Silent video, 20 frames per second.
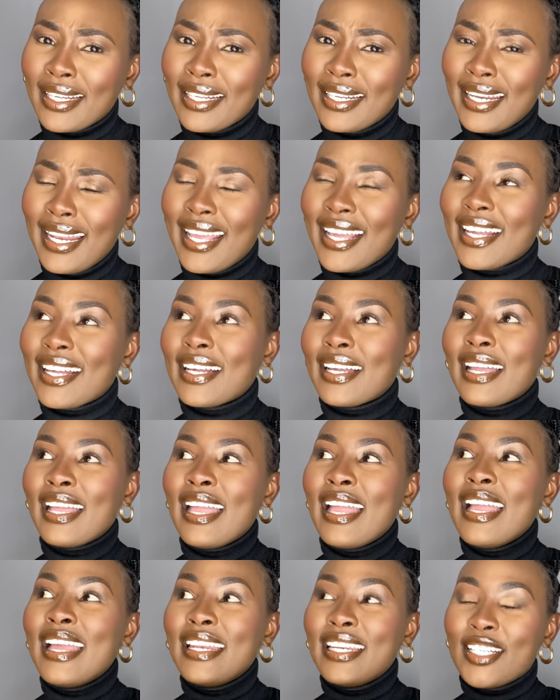Like,
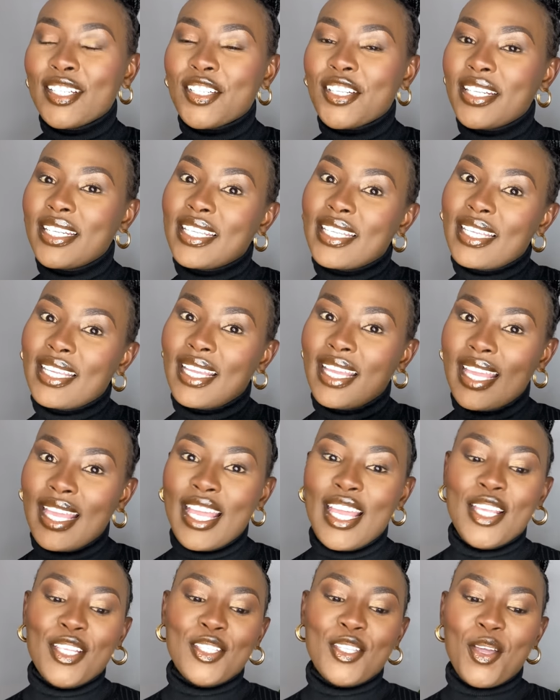literally.
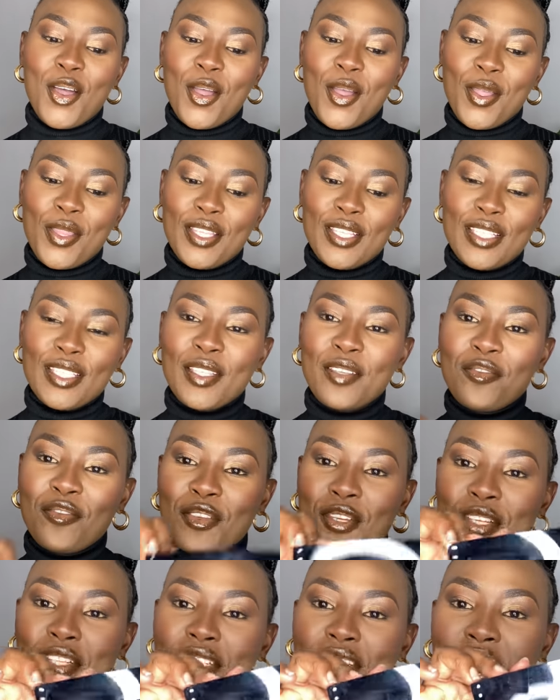So this is the
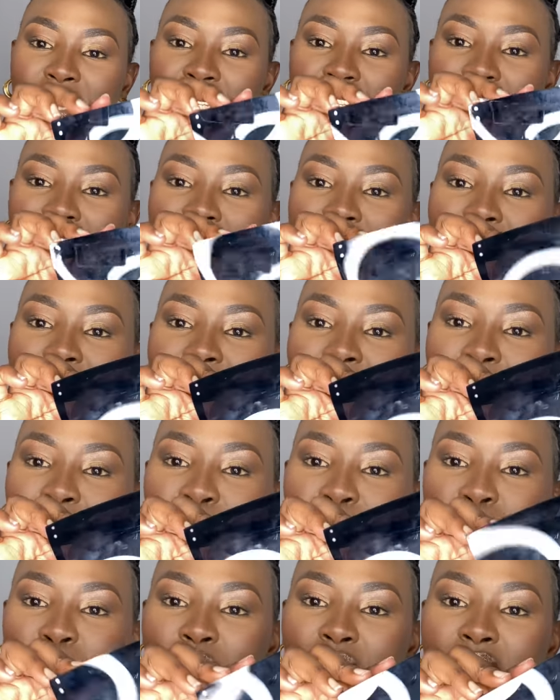first shade that I
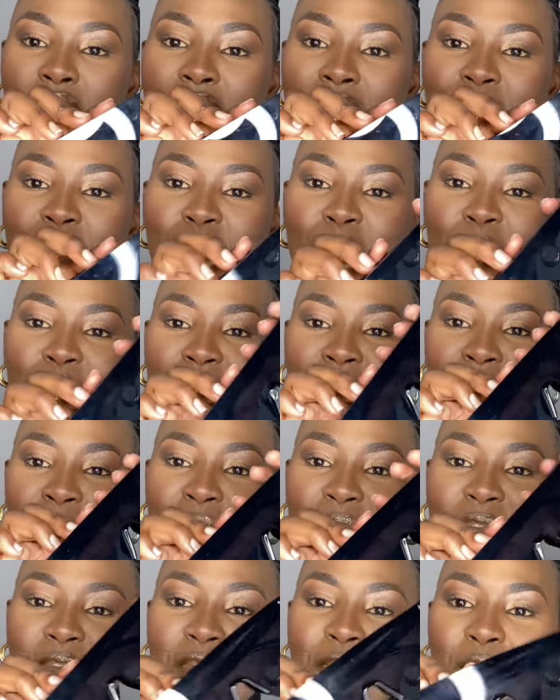bought. I've worn it
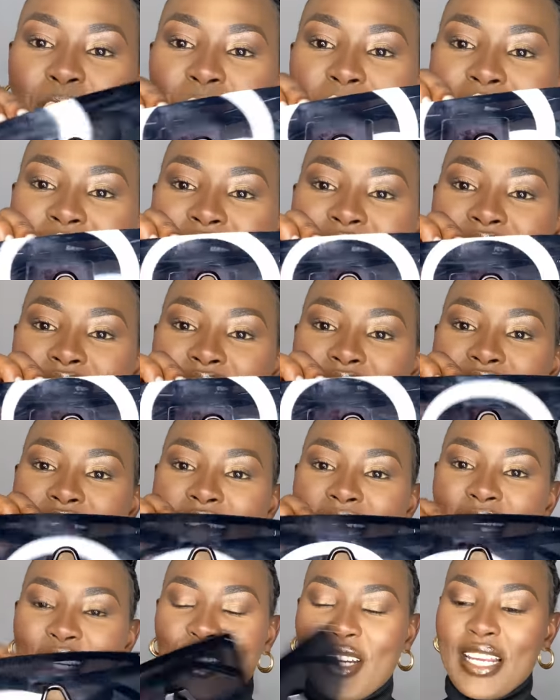before and it's like,
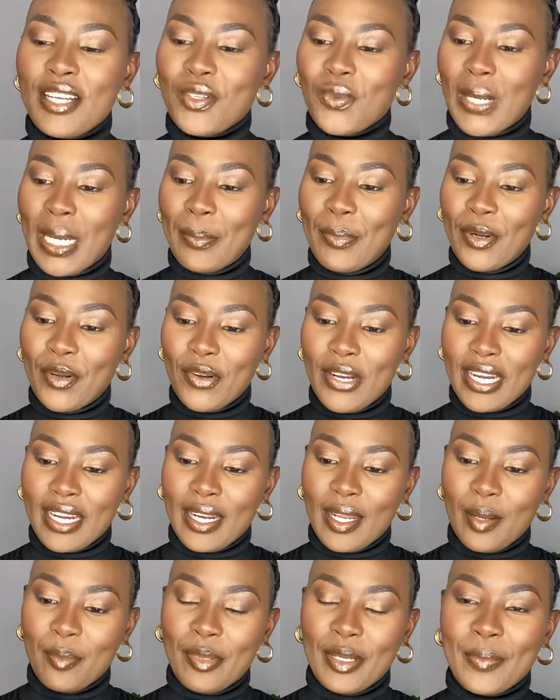I try to wipe it right
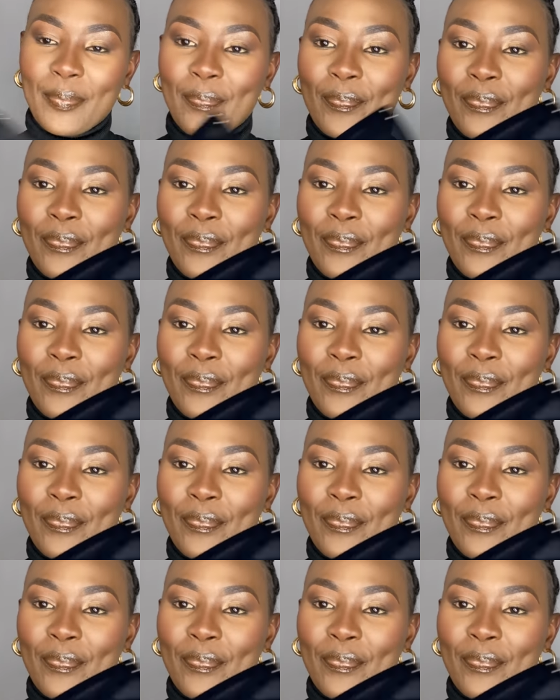now, but